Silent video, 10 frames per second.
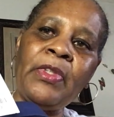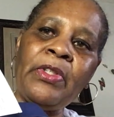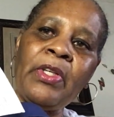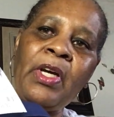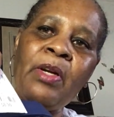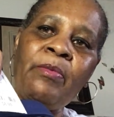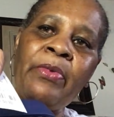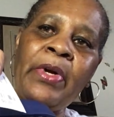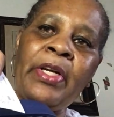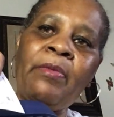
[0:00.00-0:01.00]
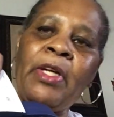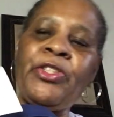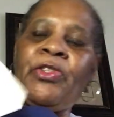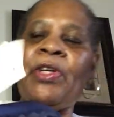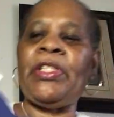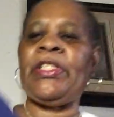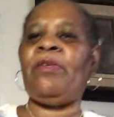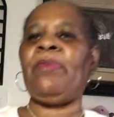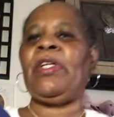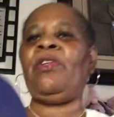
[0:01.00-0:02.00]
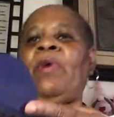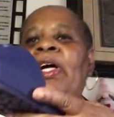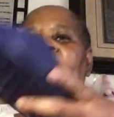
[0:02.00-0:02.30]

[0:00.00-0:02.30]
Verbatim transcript: It's kind of bright. I'm not sure if you see it. But anyway, I